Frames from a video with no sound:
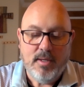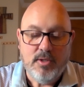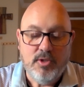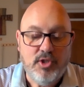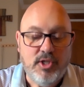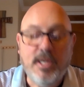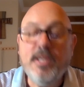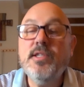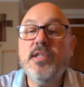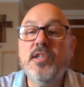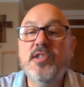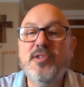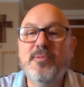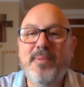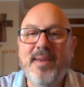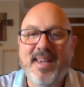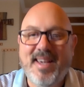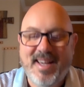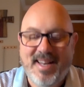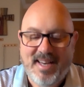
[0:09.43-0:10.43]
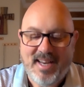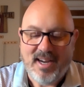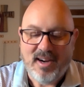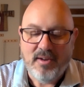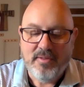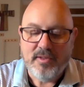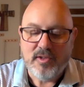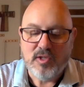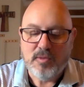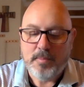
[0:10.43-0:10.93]
Jesus speaking
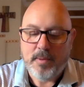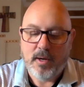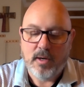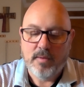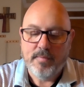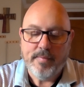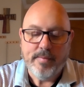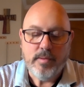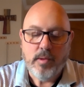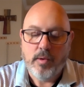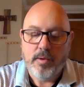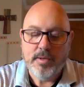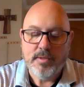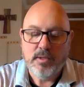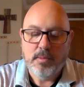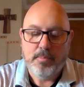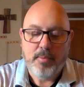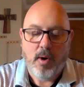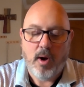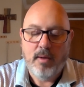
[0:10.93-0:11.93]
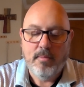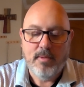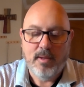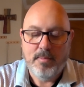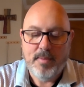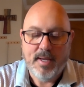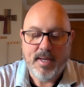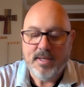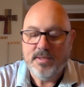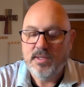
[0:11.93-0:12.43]
here, "The Spirit of the Lord is upon me
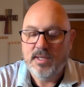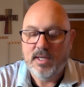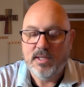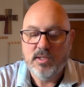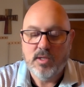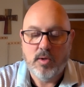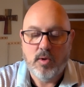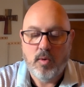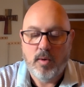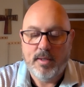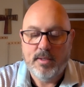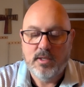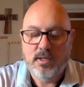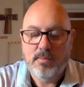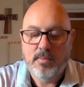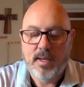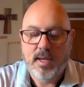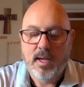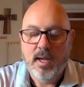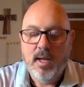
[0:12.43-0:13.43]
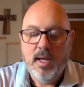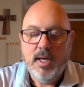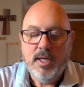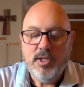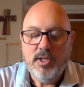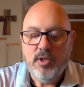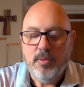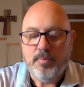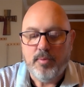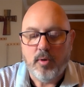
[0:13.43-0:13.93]
because he has anointed me
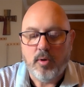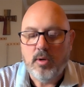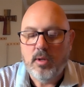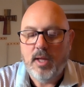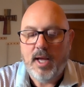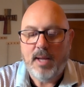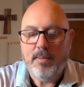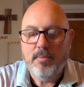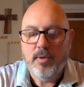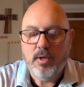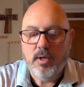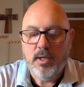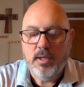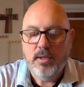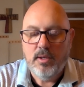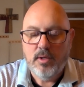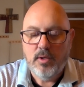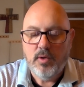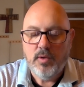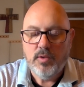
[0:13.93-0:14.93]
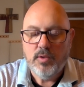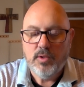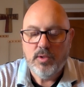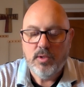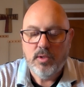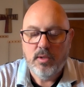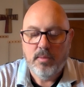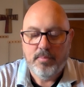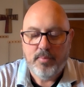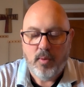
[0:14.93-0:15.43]
to proclaim good news
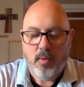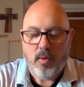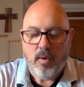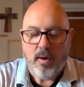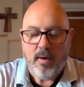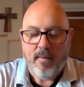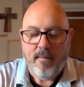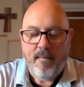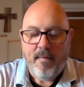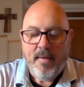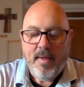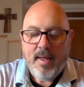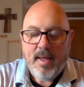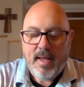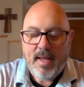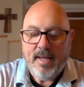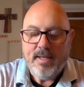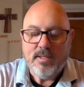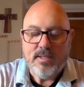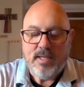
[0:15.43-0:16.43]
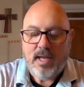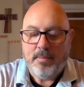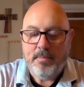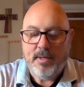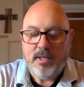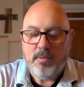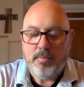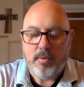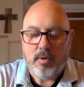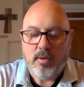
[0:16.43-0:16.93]
to the poor. He has sent
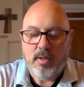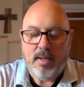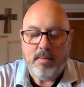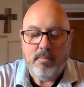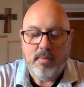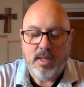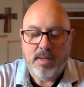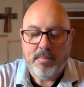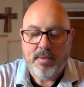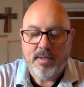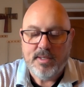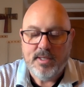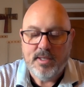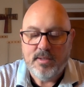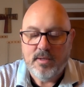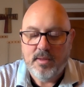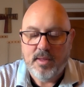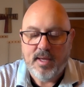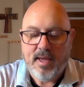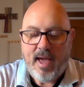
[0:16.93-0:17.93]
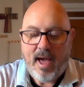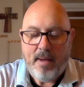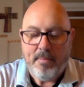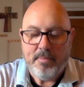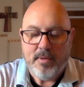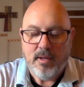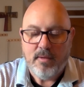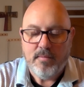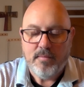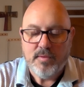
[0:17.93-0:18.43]
me to proclaim liberty to the
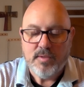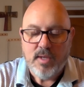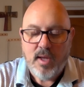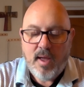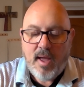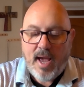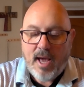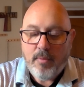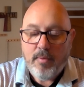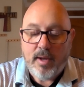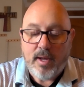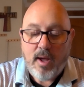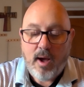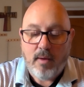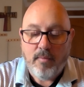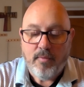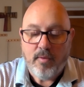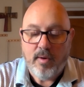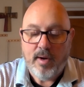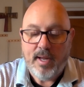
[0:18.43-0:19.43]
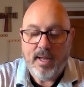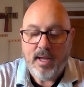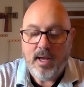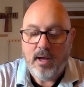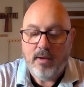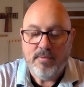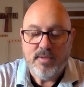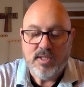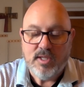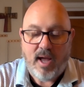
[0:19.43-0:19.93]
captives and recovering
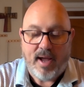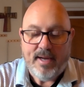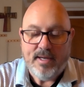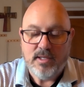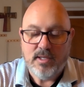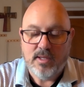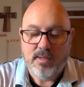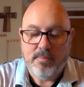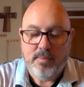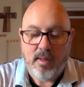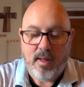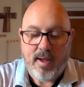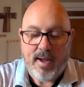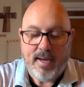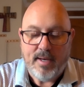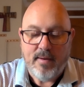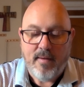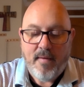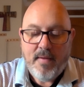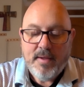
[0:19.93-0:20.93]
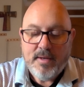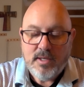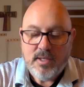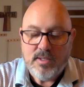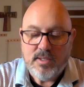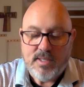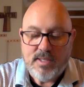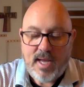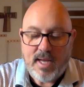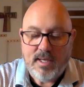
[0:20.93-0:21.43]
of sight to the blind, to
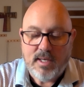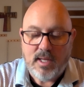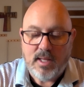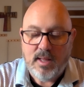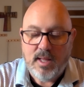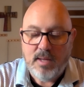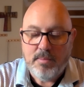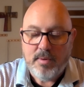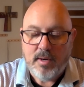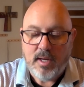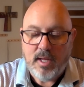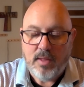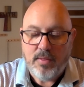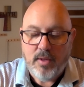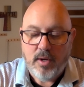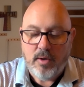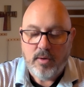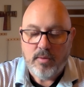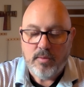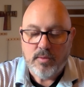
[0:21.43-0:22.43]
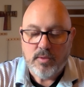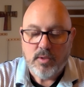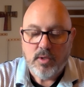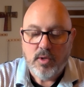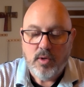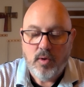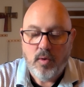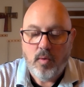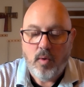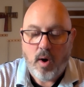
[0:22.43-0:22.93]
set liberty those
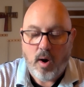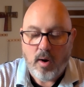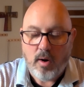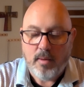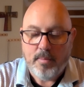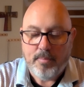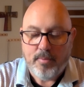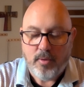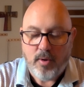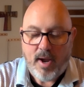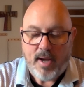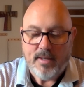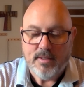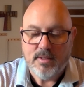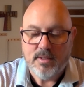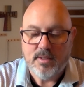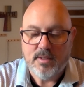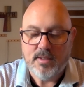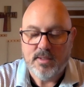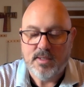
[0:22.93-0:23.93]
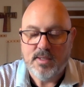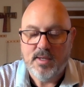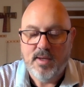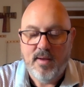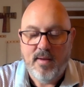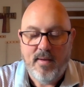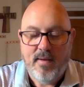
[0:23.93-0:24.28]
who are oppressed."